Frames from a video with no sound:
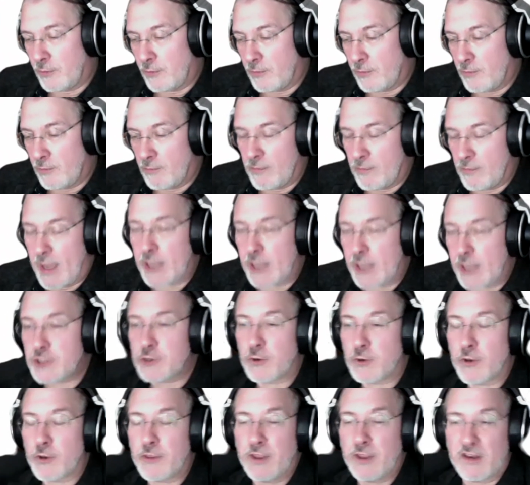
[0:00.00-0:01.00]
make
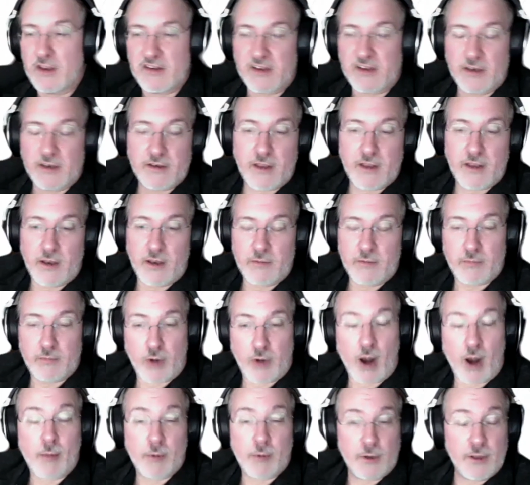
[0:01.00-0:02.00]
sure things get done
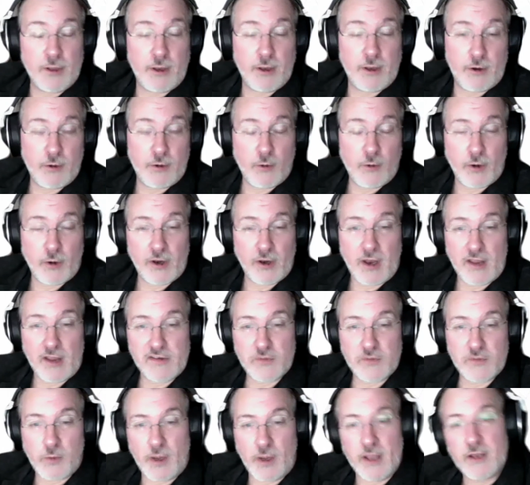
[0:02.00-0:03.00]
properly in an
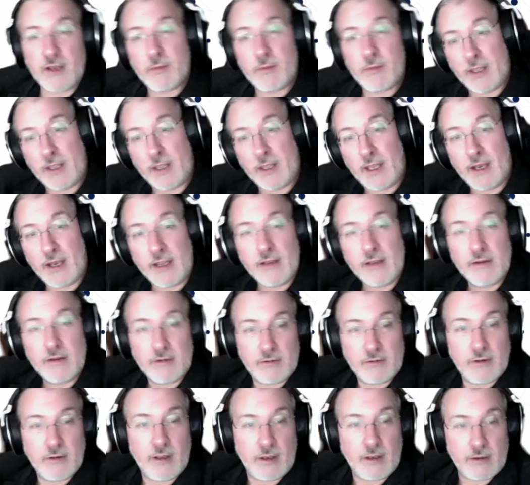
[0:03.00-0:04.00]
organized way at the beginning,
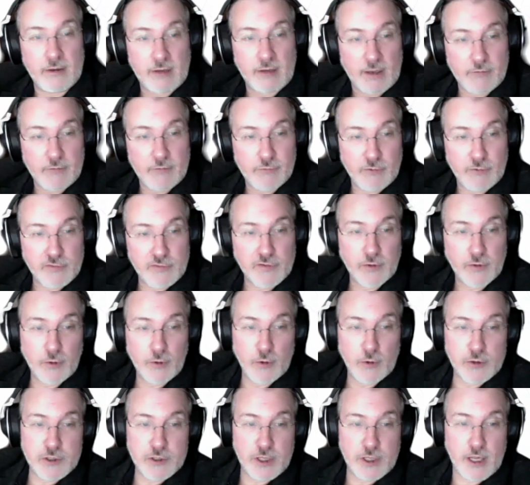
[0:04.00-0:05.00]
at first
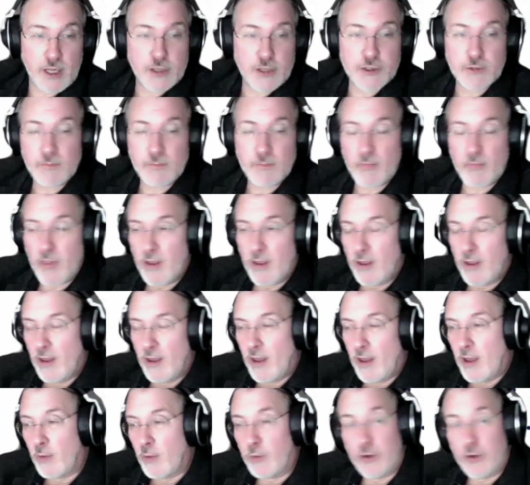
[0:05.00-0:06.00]
negotiation,
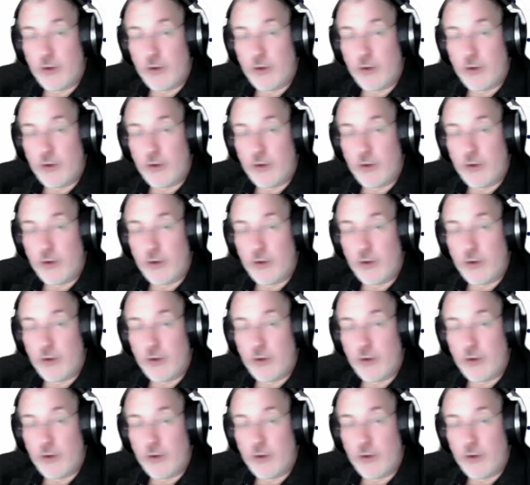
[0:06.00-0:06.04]
when you're